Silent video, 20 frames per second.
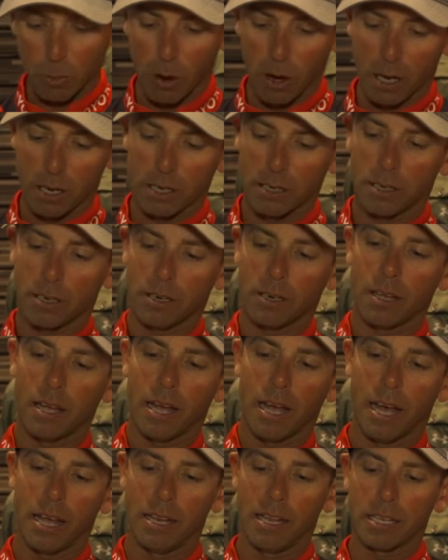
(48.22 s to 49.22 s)
one,
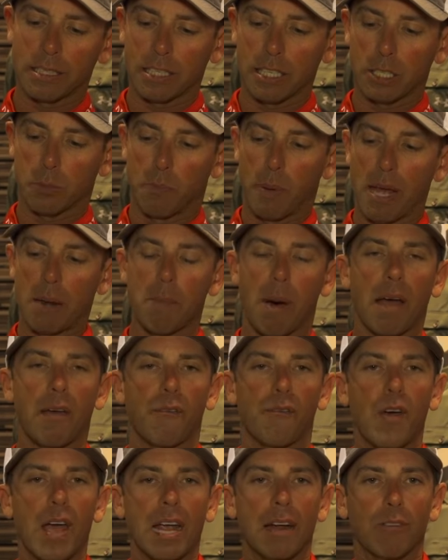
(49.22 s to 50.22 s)
and this has been my
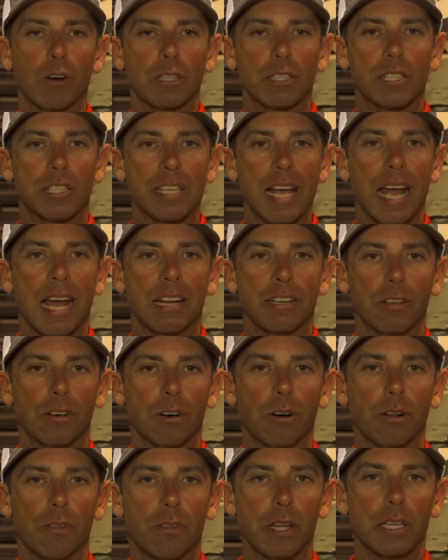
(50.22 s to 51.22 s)
favorite
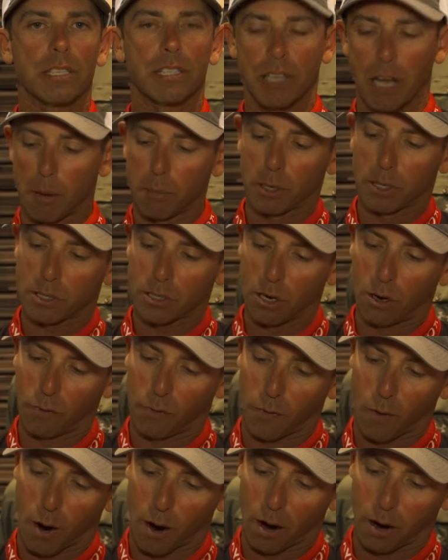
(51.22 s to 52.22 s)
sandal this summer so
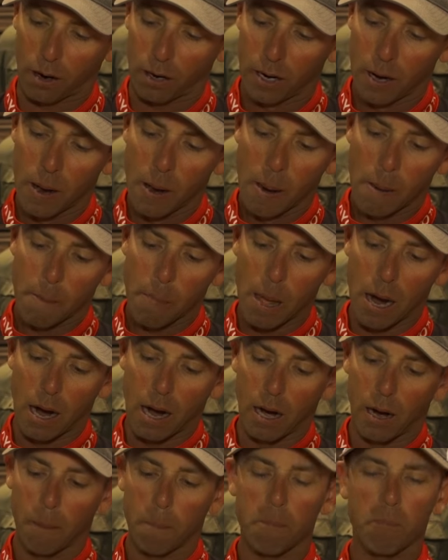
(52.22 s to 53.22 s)
far.
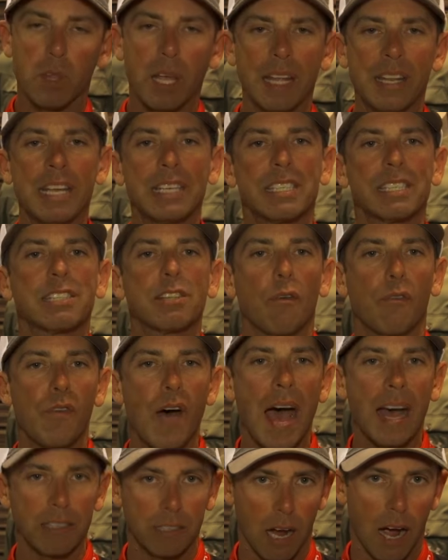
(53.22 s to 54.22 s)
And this is the
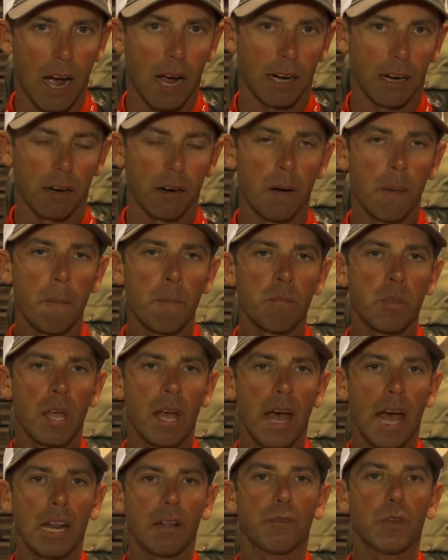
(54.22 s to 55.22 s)
Fat Tire.
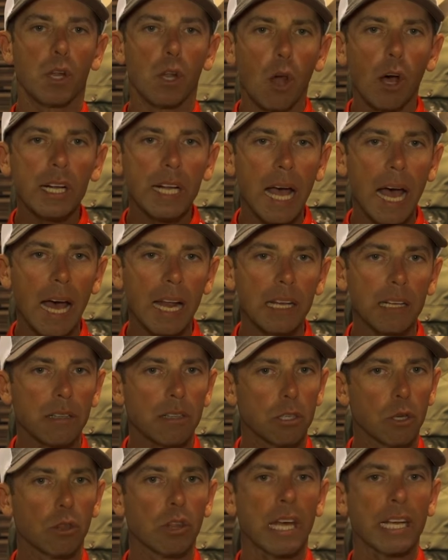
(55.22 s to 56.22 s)
And if you look at it,
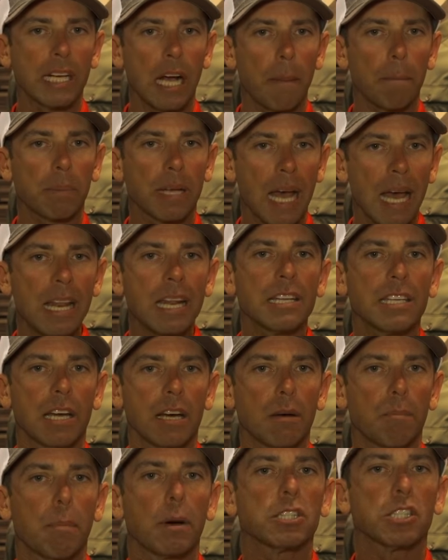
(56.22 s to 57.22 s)
you think I'm kidding
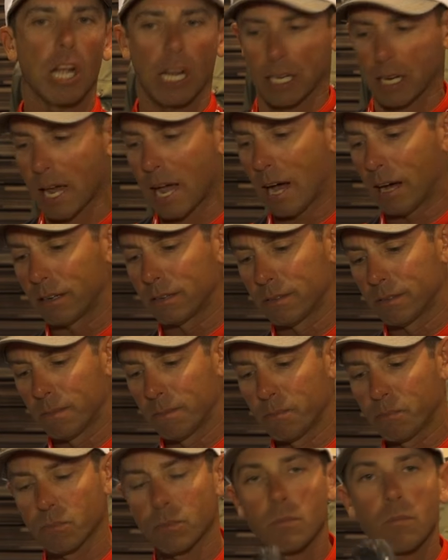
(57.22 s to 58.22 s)
you, but check it out.
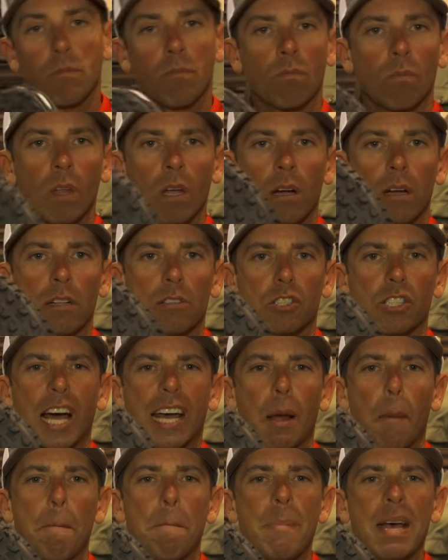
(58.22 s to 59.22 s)
It's
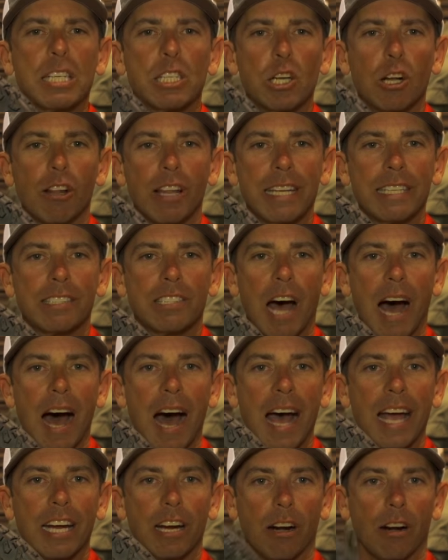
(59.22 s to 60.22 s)
got a Michelin
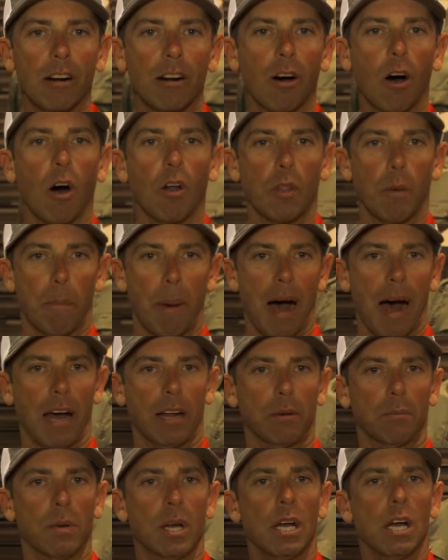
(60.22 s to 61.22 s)
tire on the
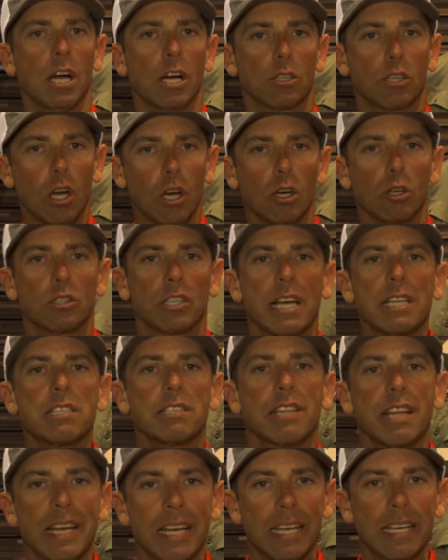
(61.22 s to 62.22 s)
bottom. Dude, this
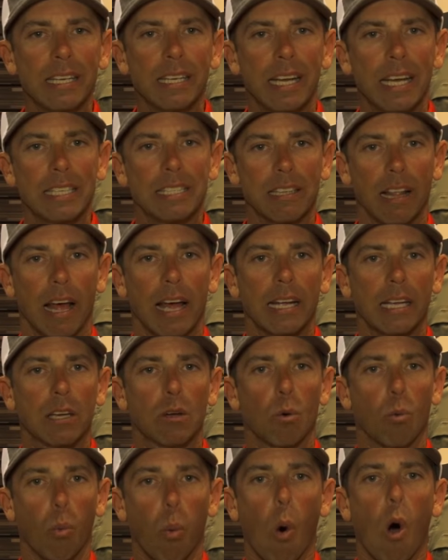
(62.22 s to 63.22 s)
thing is
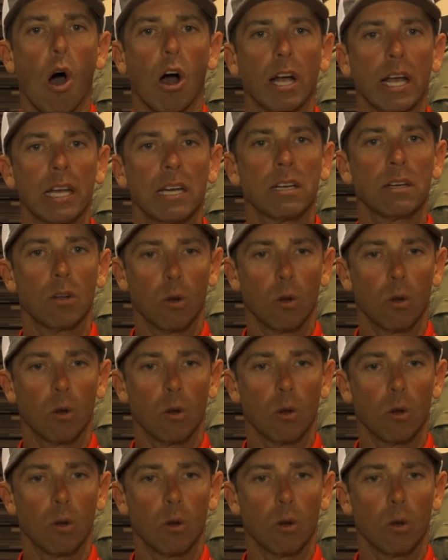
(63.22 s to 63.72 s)
like walking